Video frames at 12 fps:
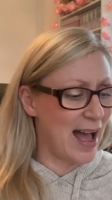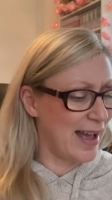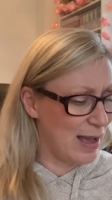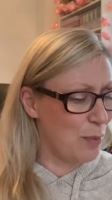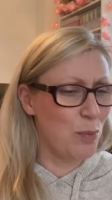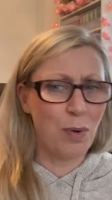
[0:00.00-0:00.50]
I
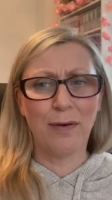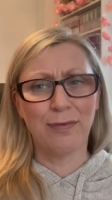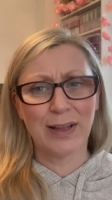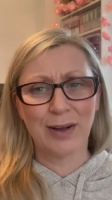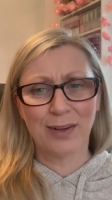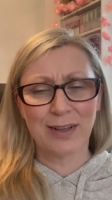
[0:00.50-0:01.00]
am
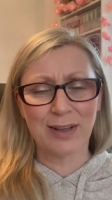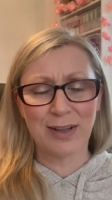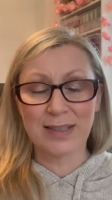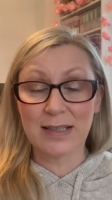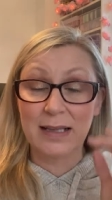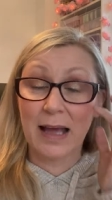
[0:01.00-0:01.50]
waffling on a
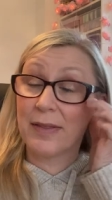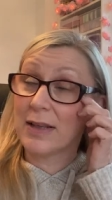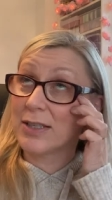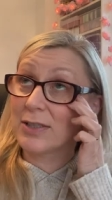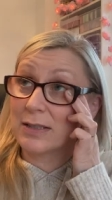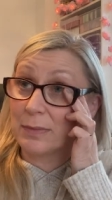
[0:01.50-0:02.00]
lot today. I think
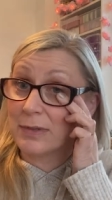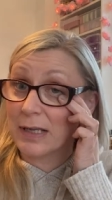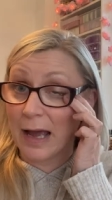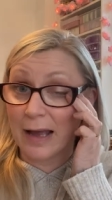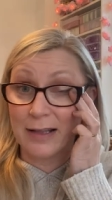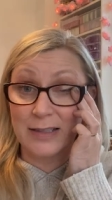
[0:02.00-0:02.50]
it's because I'm
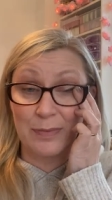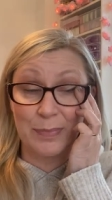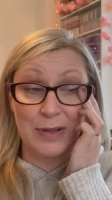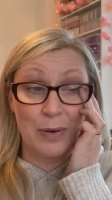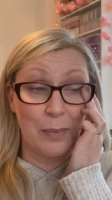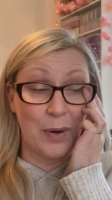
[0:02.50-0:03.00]
tired because I've
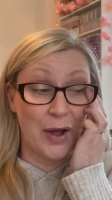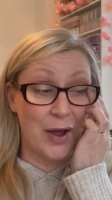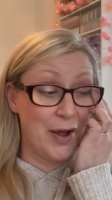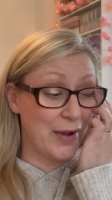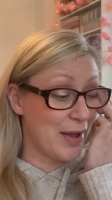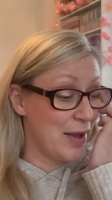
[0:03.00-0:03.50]
been at
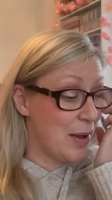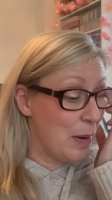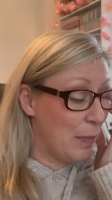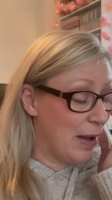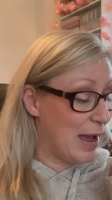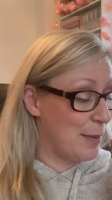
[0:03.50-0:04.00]
work.
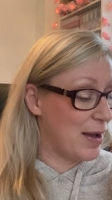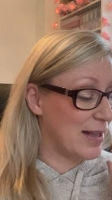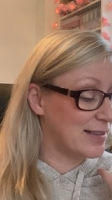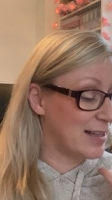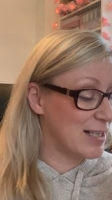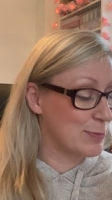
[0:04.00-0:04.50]
But I
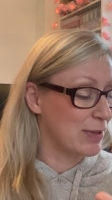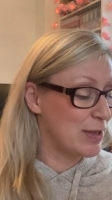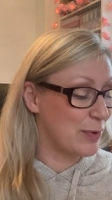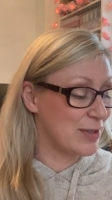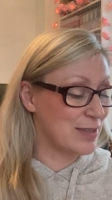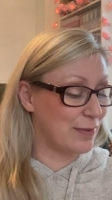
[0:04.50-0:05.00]
desperately
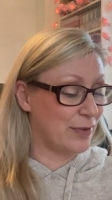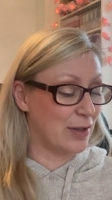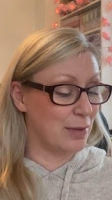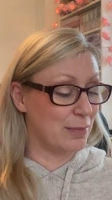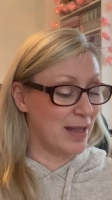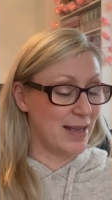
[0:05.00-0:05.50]
want to
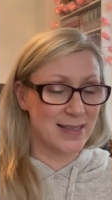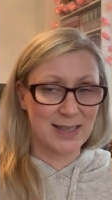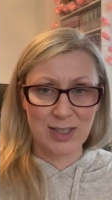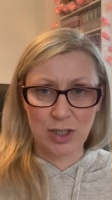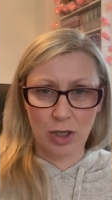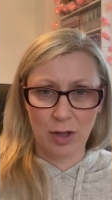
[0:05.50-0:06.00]
film this
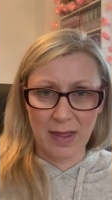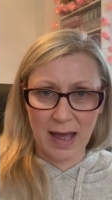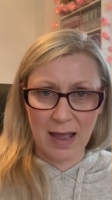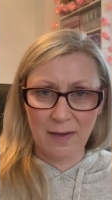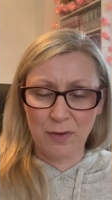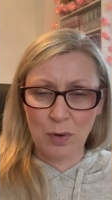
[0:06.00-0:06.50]
so
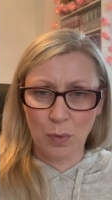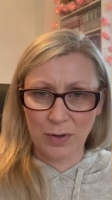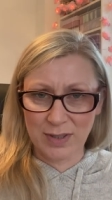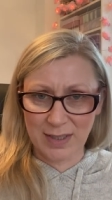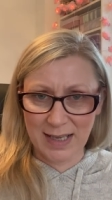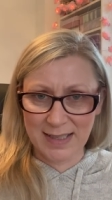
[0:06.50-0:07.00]
that if you
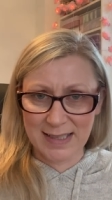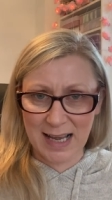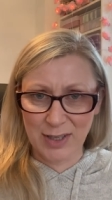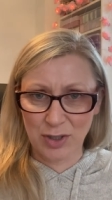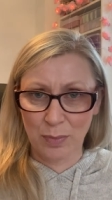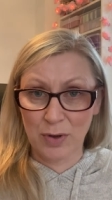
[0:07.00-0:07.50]
want to get
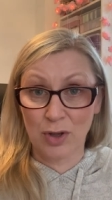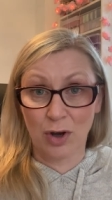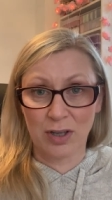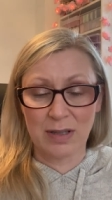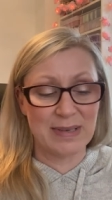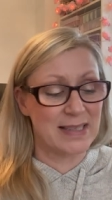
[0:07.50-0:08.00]
signed up, you're not
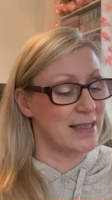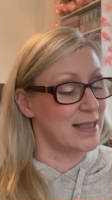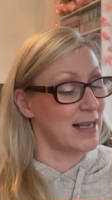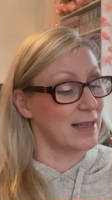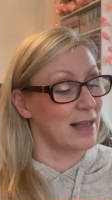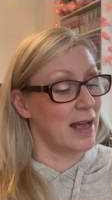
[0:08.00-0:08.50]
going to miss the
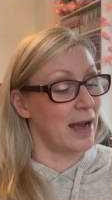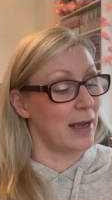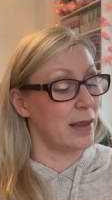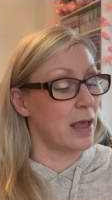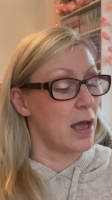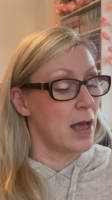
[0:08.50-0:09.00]

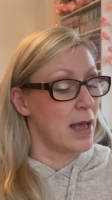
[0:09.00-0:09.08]
deadline.